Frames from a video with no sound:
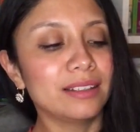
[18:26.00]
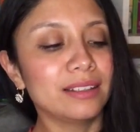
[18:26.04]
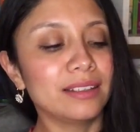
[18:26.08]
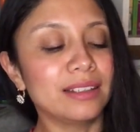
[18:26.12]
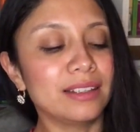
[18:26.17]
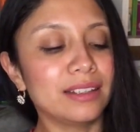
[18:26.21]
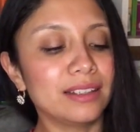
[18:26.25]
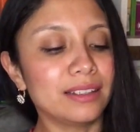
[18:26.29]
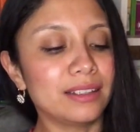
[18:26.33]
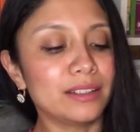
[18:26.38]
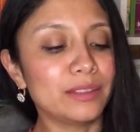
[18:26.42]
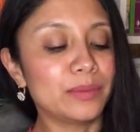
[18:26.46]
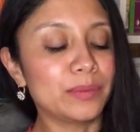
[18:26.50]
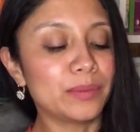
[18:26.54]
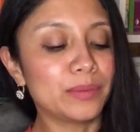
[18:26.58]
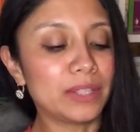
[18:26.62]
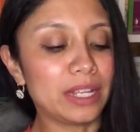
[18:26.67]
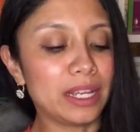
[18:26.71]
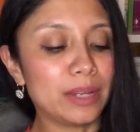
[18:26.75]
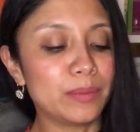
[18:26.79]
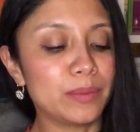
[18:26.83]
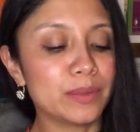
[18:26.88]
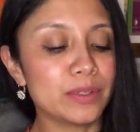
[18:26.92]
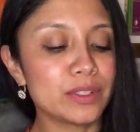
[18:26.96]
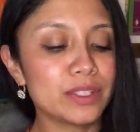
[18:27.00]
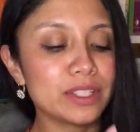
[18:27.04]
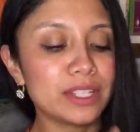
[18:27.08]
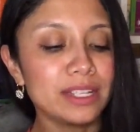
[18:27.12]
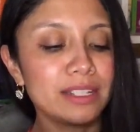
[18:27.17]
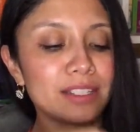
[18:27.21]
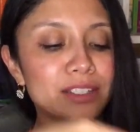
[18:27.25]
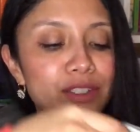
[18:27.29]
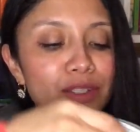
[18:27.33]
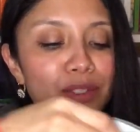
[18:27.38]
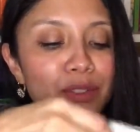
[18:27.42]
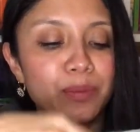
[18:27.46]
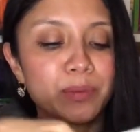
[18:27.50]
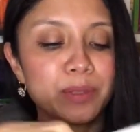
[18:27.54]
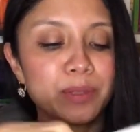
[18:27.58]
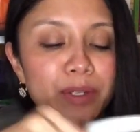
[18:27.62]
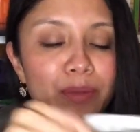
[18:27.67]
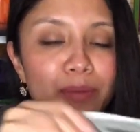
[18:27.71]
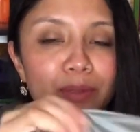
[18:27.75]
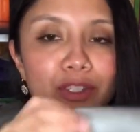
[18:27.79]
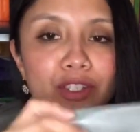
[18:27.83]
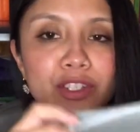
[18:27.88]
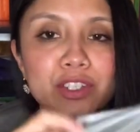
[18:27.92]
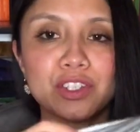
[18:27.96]
the diapers that just pretty
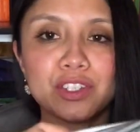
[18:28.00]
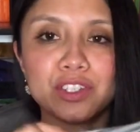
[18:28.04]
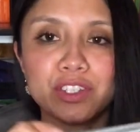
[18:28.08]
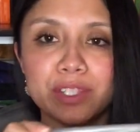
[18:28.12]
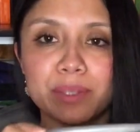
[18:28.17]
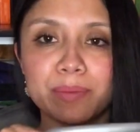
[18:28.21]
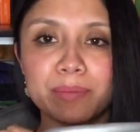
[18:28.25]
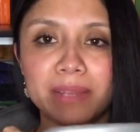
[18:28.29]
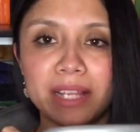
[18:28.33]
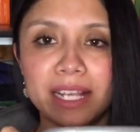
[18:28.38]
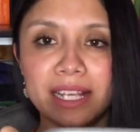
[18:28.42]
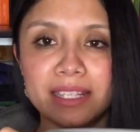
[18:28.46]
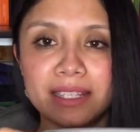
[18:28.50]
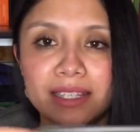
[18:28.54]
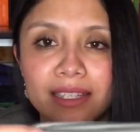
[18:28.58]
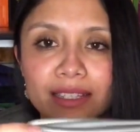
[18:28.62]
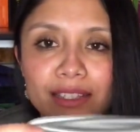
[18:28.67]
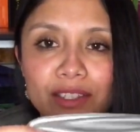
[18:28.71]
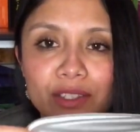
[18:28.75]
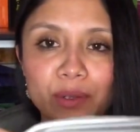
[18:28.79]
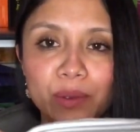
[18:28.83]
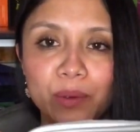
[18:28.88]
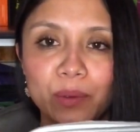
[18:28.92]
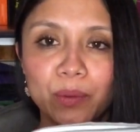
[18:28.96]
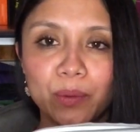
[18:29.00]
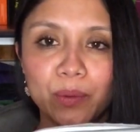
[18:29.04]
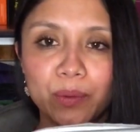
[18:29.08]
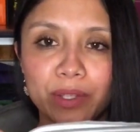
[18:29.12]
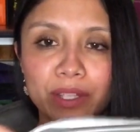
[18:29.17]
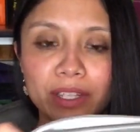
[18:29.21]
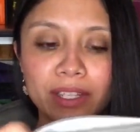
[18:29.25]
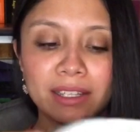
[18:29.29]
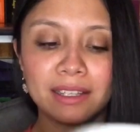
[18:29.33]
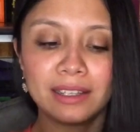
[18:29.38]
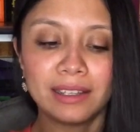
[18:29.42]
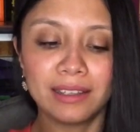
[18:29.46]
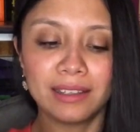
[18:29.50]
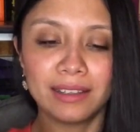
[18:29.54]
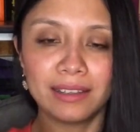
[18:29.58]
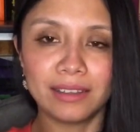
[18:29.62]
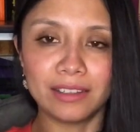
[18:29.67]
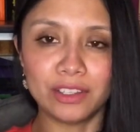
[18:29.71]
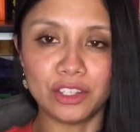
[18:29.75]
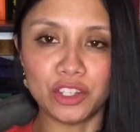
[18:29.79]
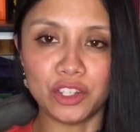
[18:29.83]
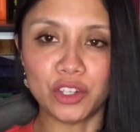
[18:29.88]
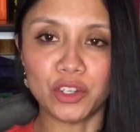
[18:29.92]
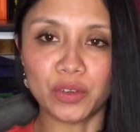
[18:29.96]
much is just the plastic to hold
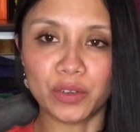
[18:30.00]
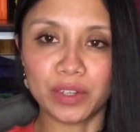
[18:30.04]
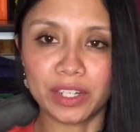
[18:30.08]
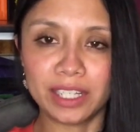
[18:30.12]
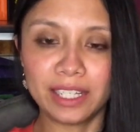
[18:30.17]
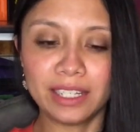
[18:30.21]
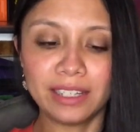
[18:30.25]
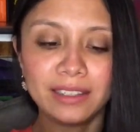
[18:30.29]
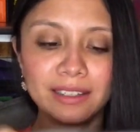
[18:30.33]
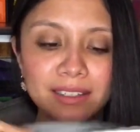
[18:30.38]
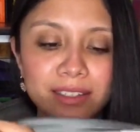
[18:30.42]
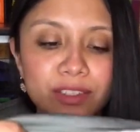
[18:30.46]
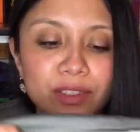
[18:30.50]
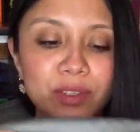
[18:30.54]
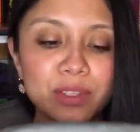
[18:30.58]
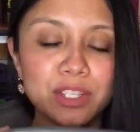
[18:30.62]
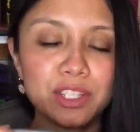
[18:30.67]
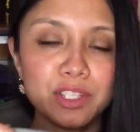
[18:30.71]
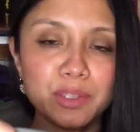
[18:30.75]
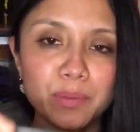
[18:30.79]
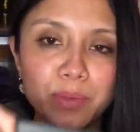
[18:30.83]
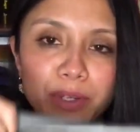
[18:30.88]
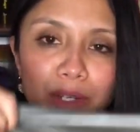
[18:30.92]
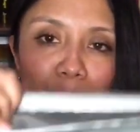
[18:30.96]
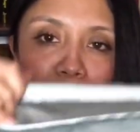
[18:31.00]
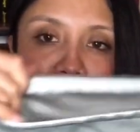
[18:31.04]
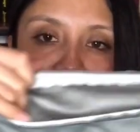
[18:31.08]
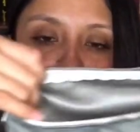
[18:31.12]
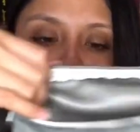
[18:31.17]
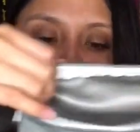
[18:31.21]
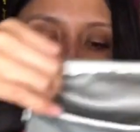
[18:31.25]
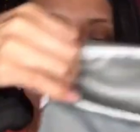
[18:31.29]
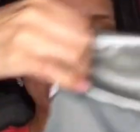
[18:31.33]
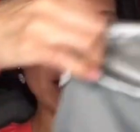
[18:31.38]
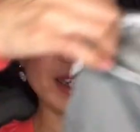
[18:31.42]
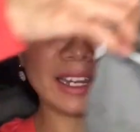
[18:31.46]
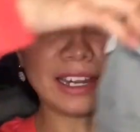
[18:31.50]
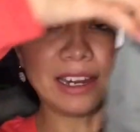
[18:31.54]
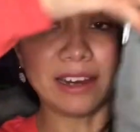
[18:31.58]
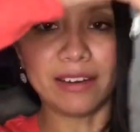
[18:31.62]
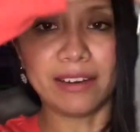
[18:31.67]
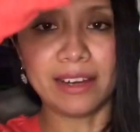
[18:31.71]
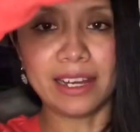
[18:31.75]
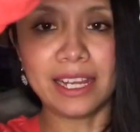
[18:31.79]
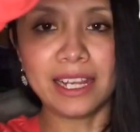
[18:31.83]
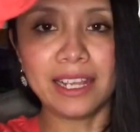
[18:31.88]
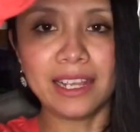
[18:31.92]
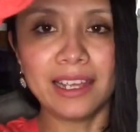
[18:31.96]
the urine. So this is pretty much what I
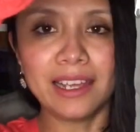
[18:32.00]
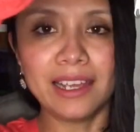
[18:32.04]
carry.